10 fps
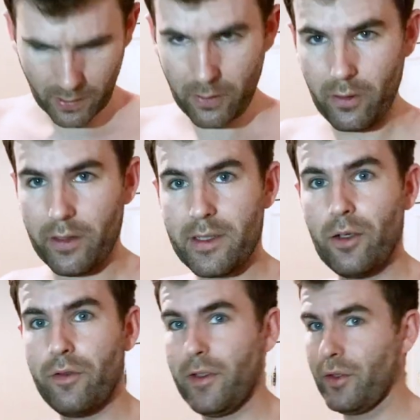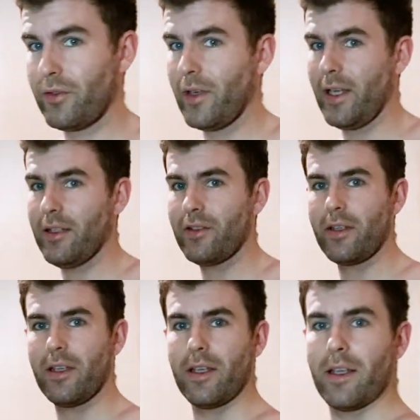Although I still feel strange
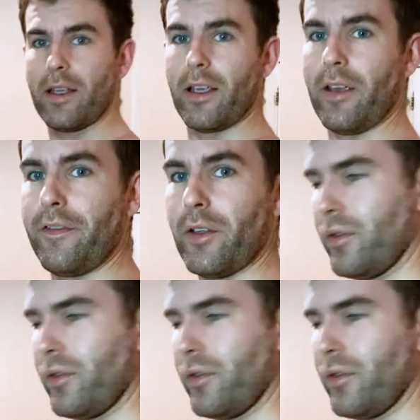feels